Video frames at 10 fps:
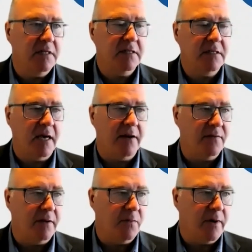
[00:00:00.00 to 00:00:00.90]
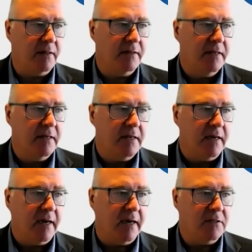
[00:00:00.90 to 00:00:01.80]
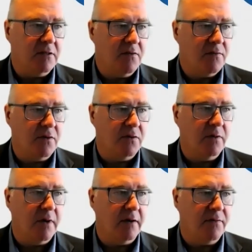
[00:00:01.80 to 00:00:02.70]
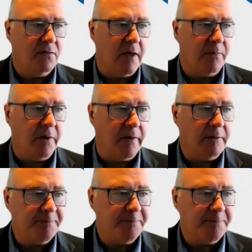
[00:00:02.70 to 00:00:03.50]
Nickel's kind of done well uh, through uh, through that period.